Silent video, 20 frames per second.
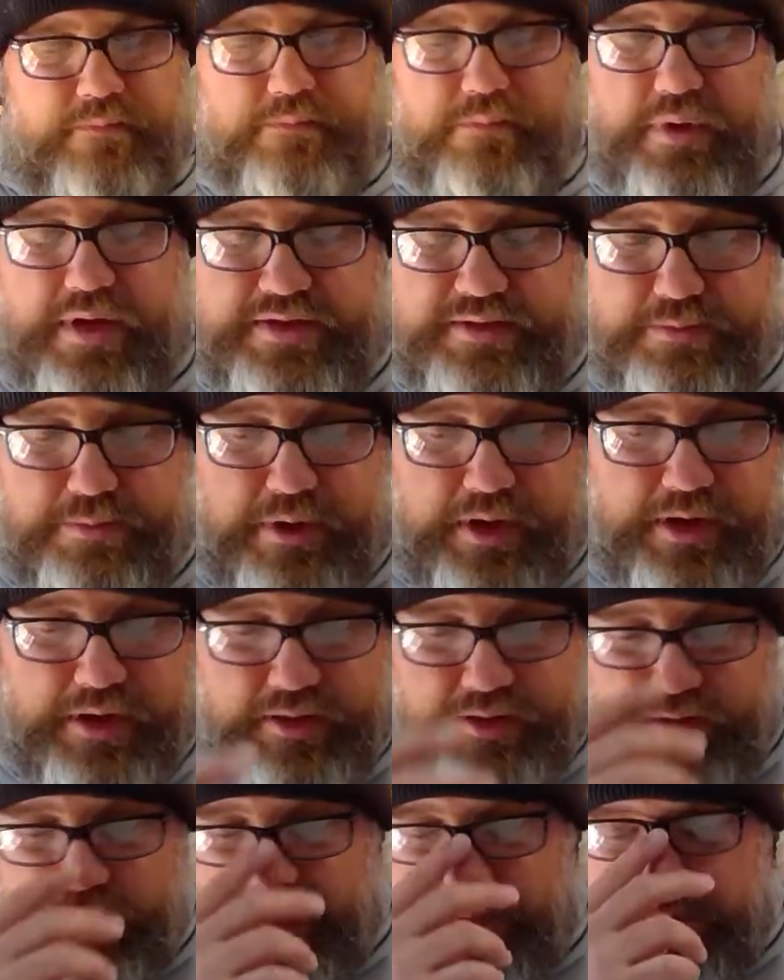But it's Buddy
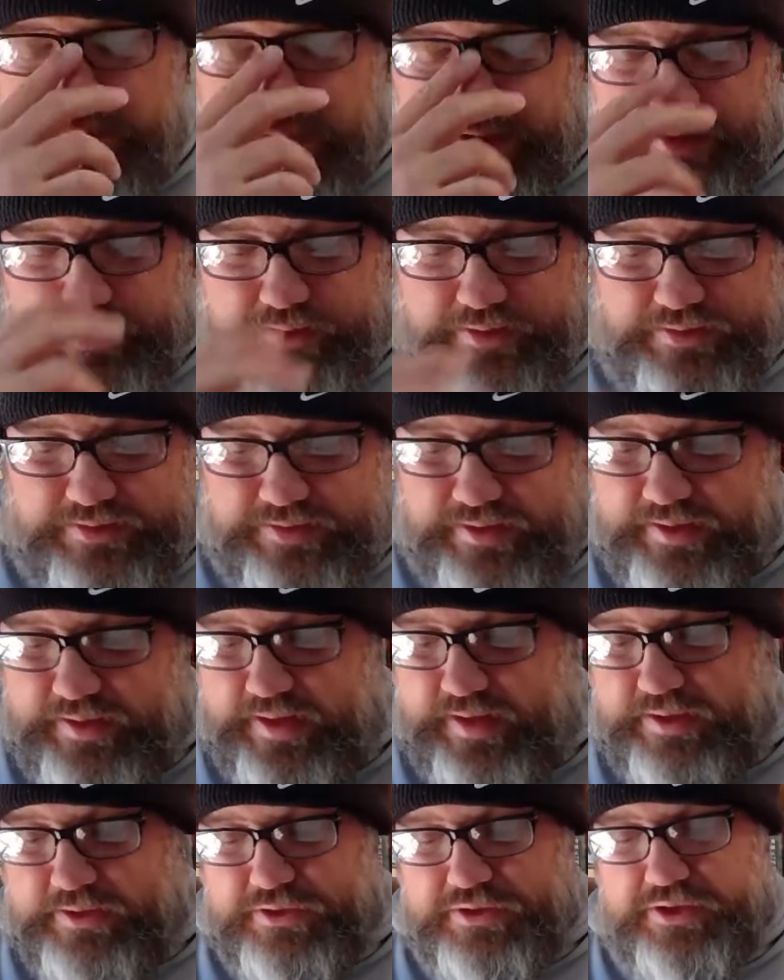Lee. Buddy Lee said
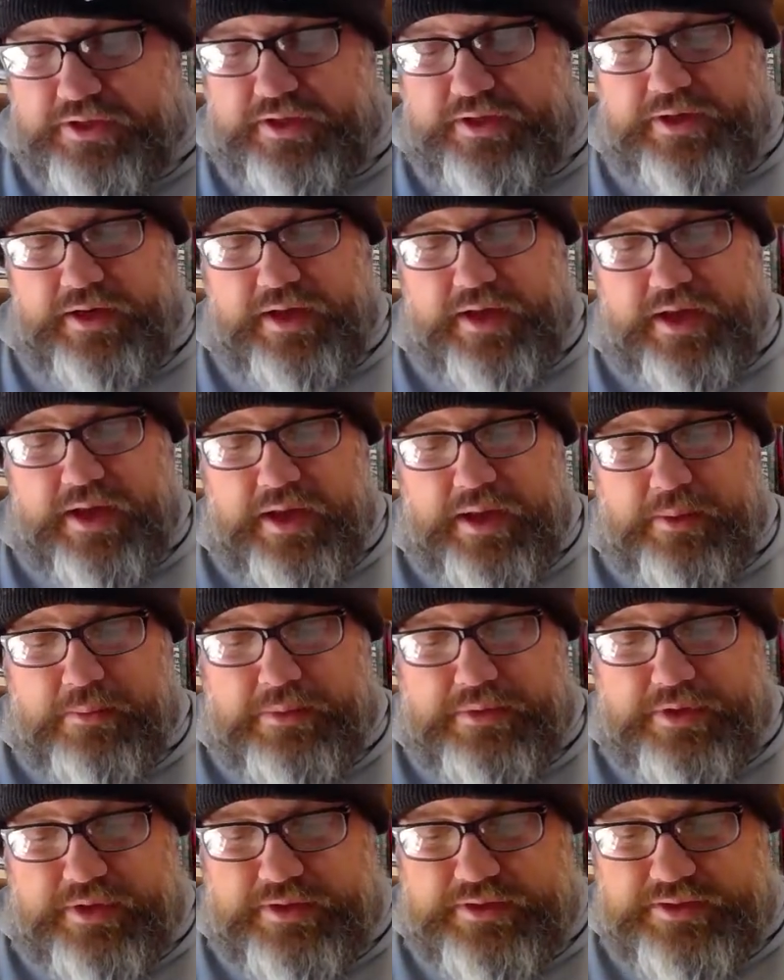that shit.
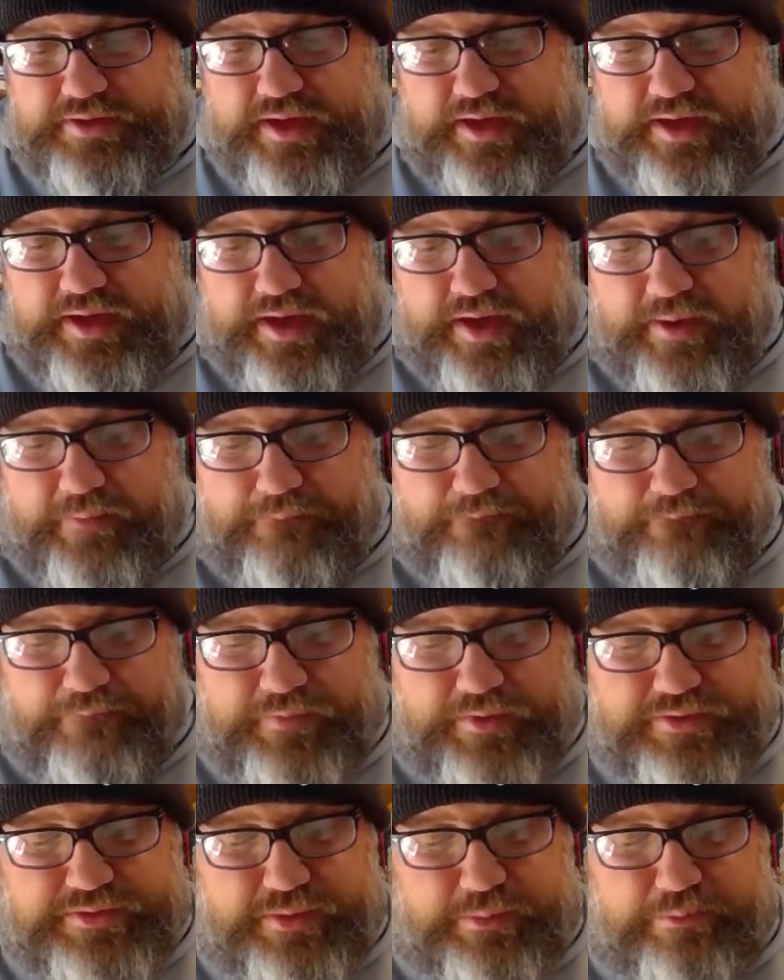There's a
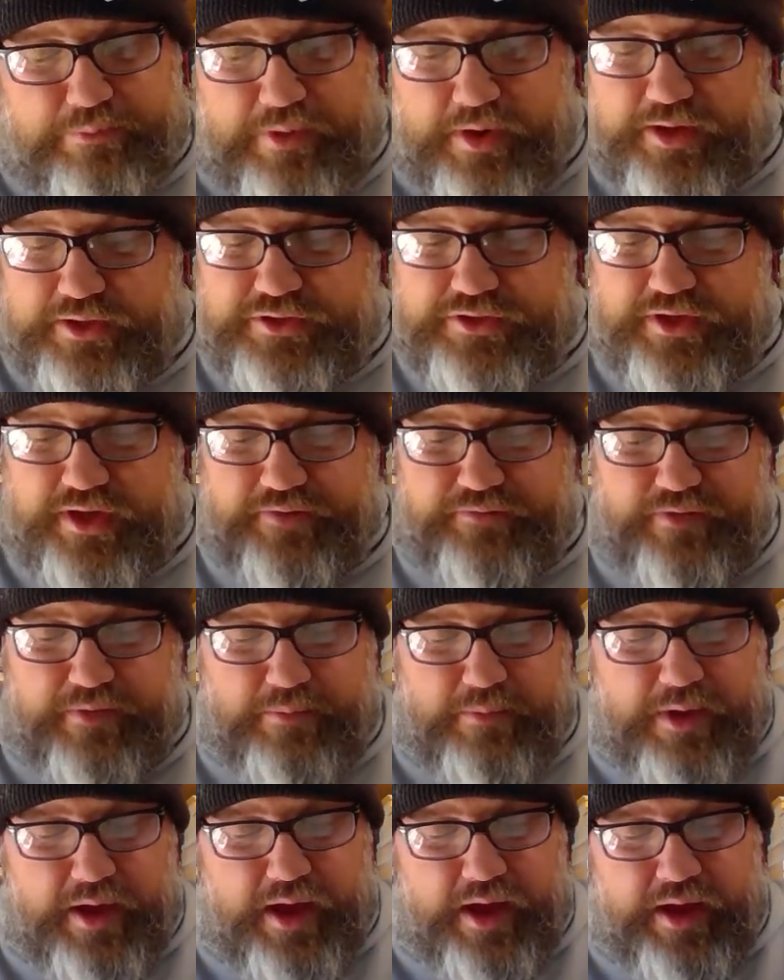bunch of
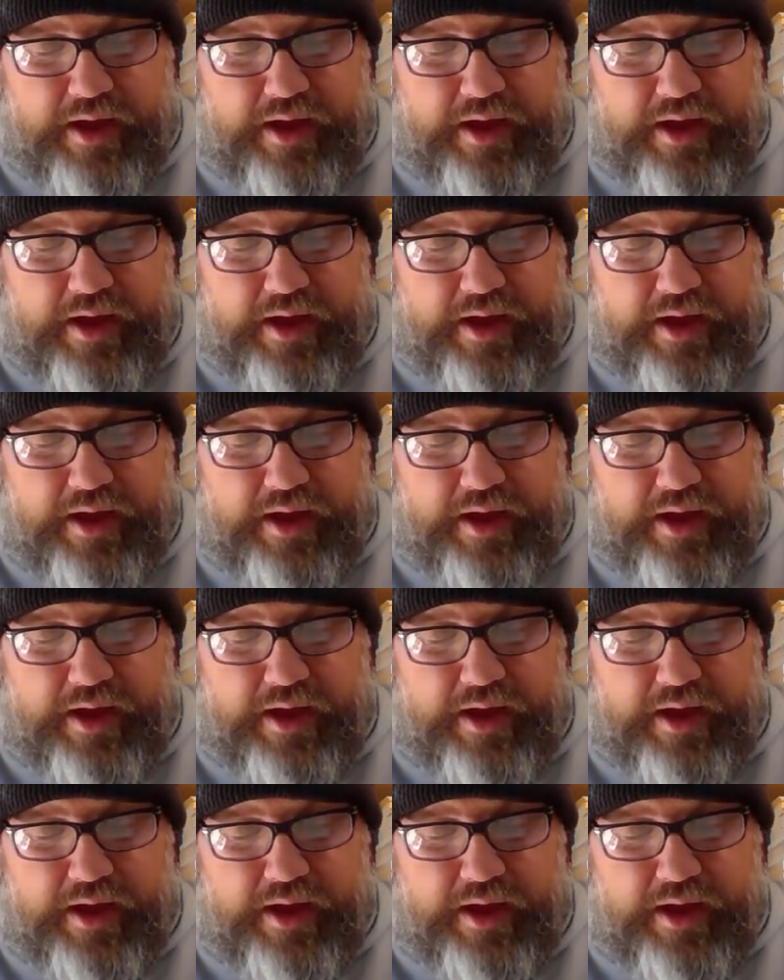them.